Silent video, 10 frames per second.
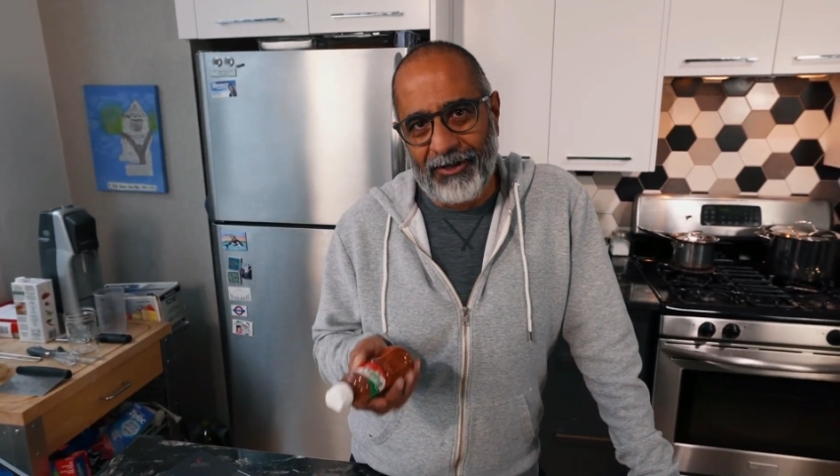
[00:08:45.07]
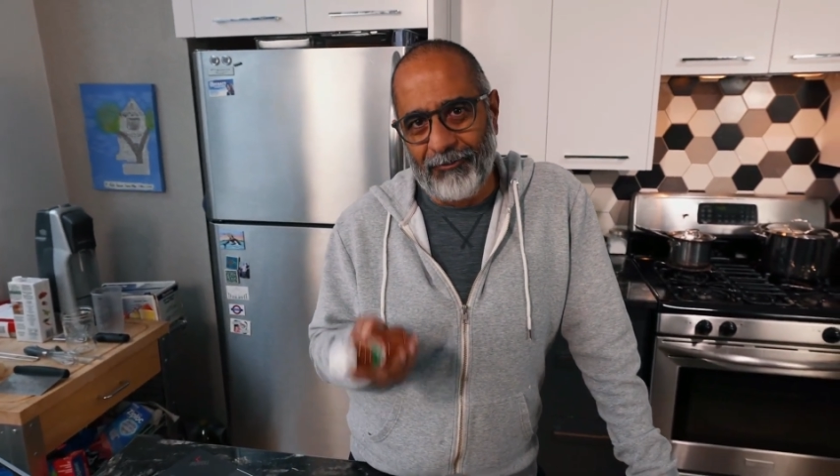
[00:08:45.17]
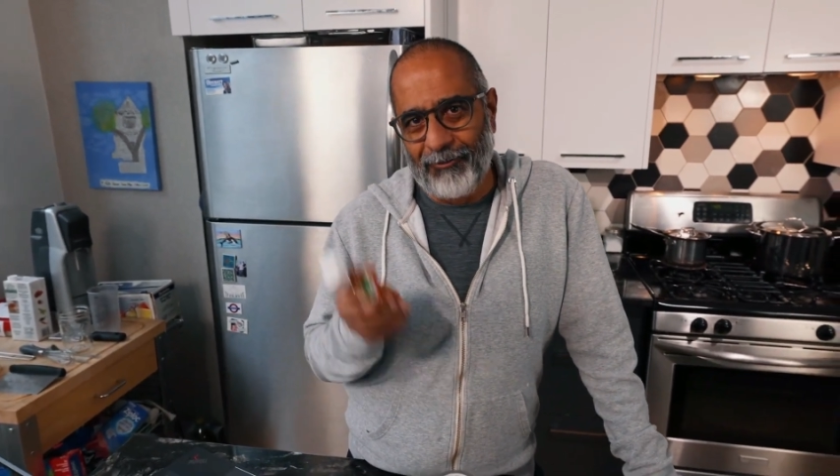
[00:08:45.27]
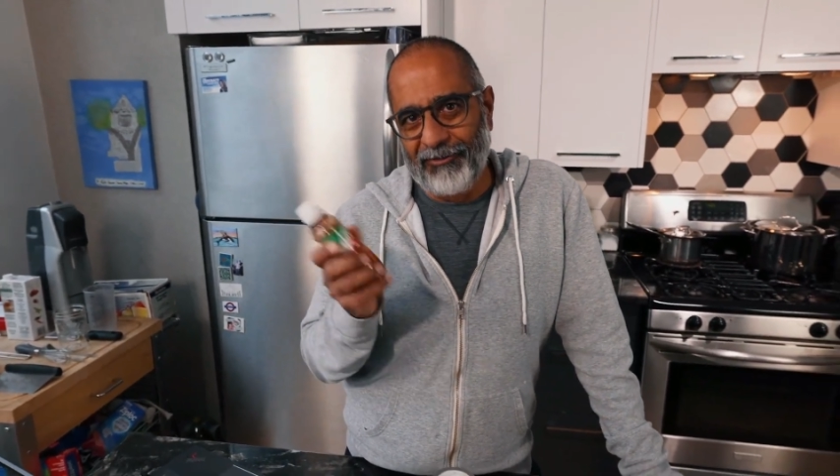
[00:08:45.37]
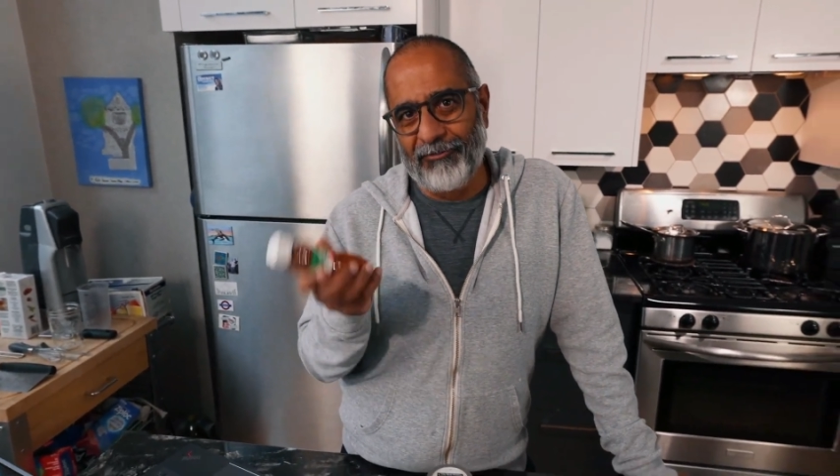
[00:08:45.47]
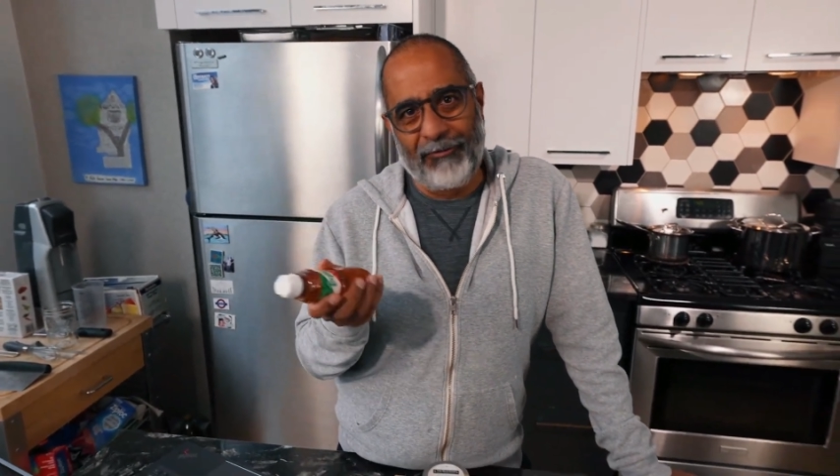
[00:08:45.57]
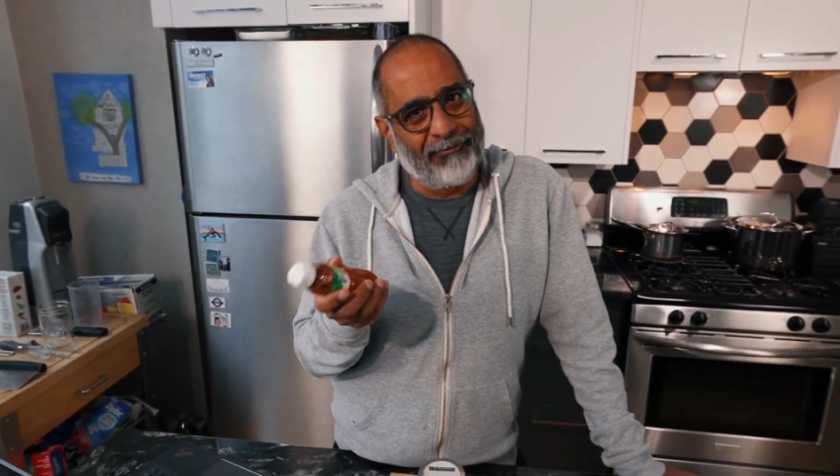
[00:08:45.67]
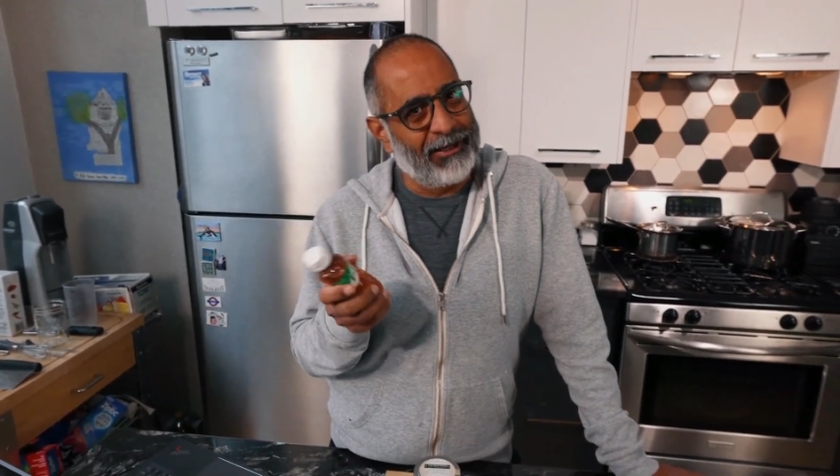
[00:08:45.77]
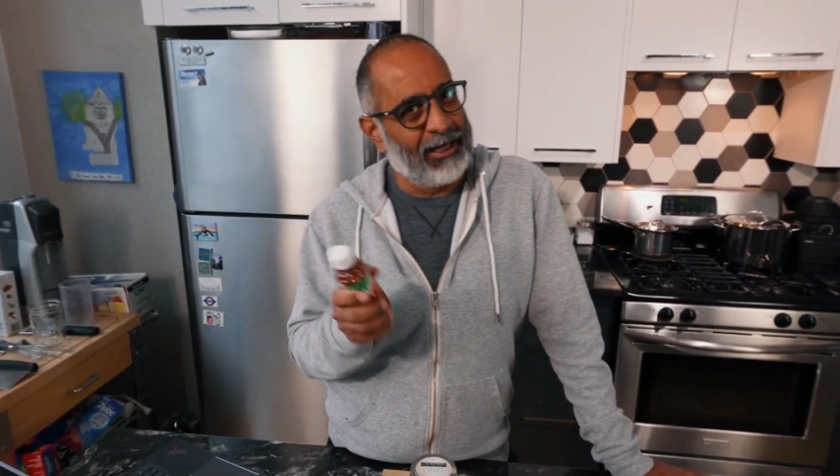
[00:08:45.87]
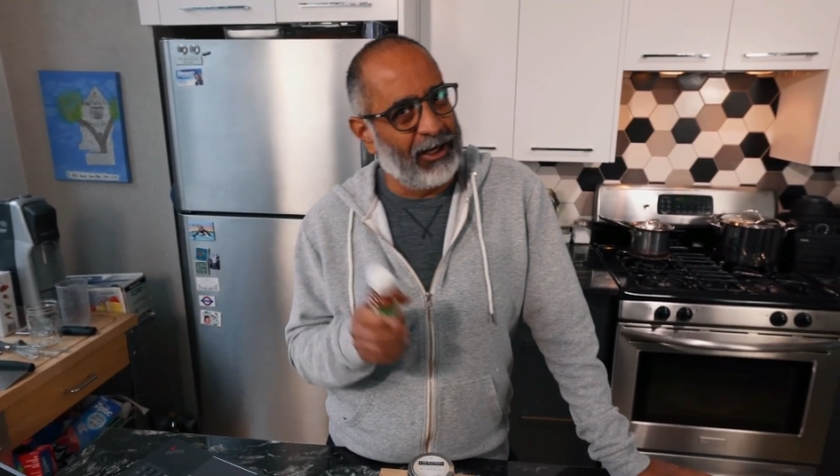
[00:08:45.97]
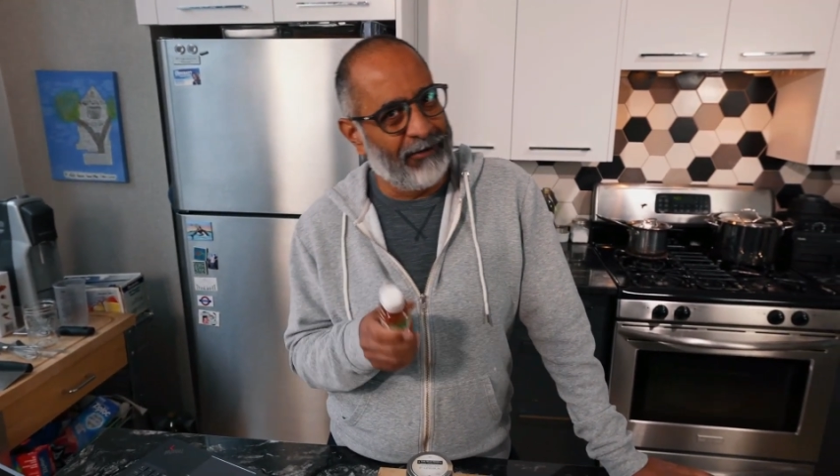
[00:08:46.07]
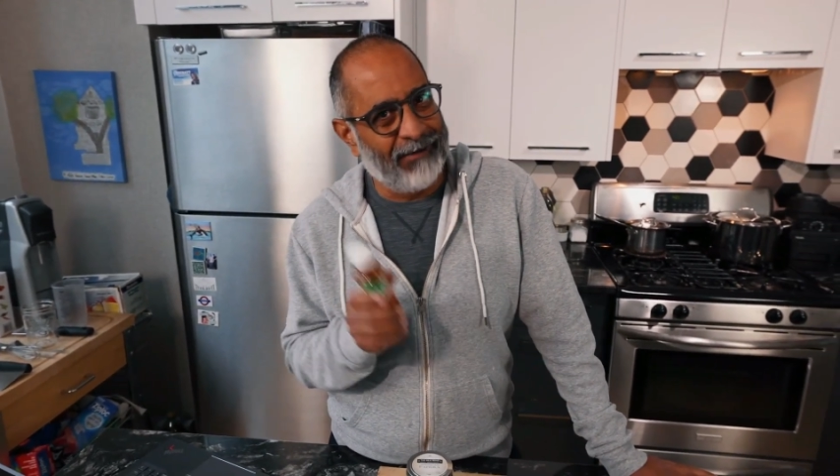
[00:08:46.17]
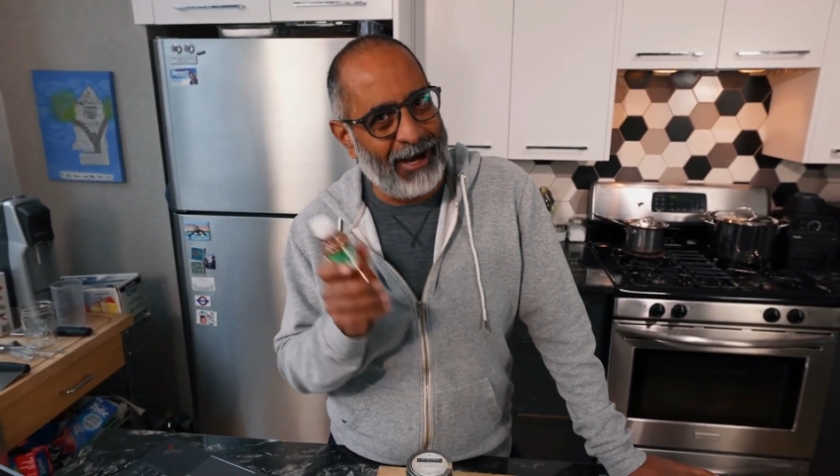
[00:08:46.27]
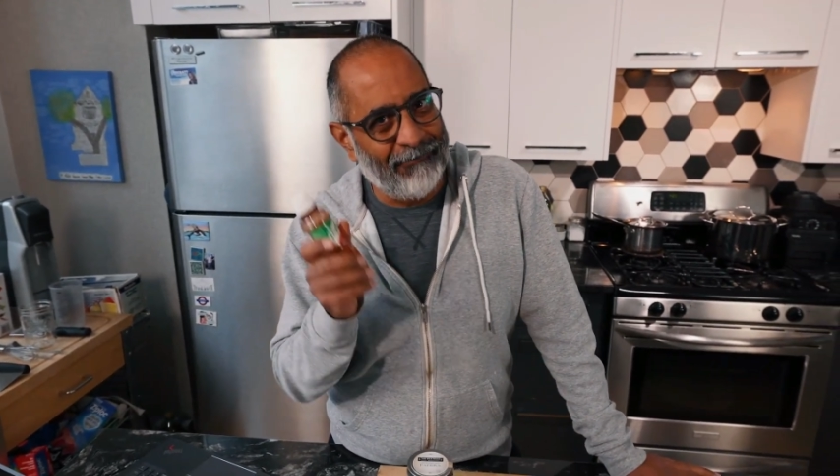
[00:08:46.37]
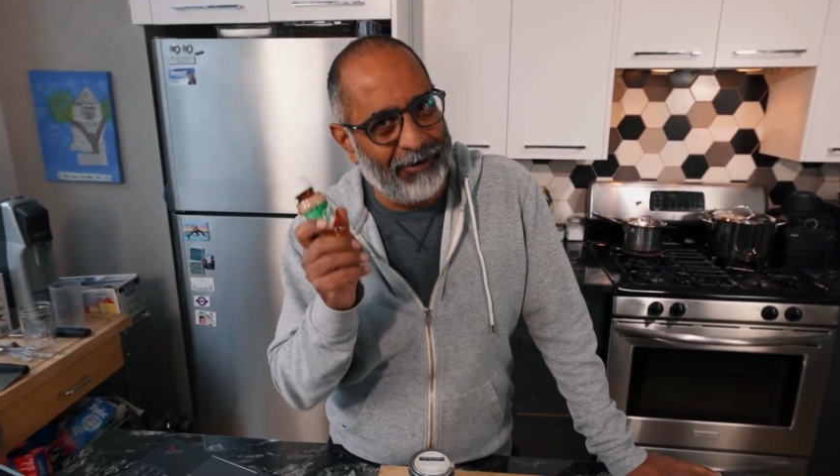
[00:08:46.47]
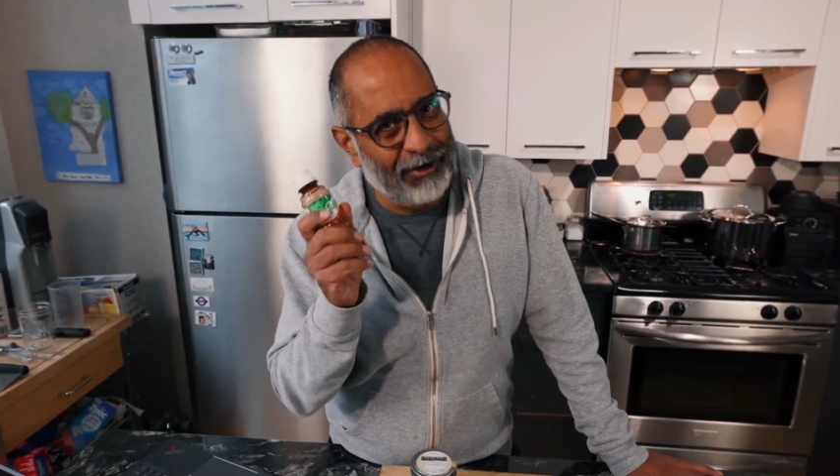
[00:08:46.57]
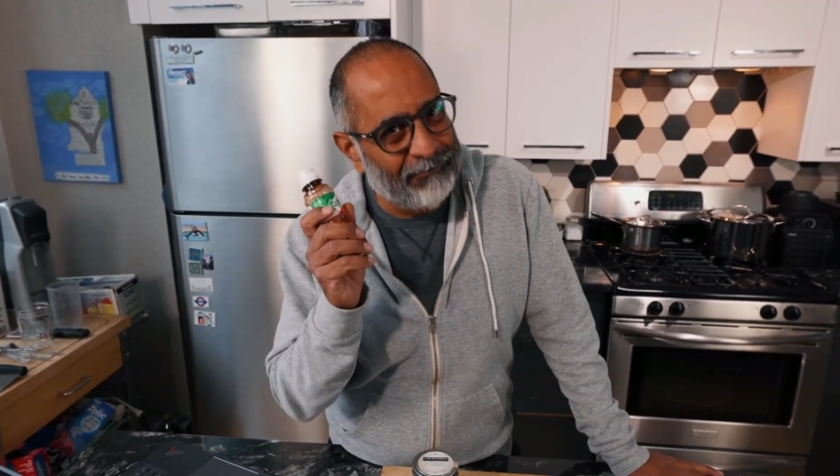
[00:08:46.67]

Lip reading: was they love having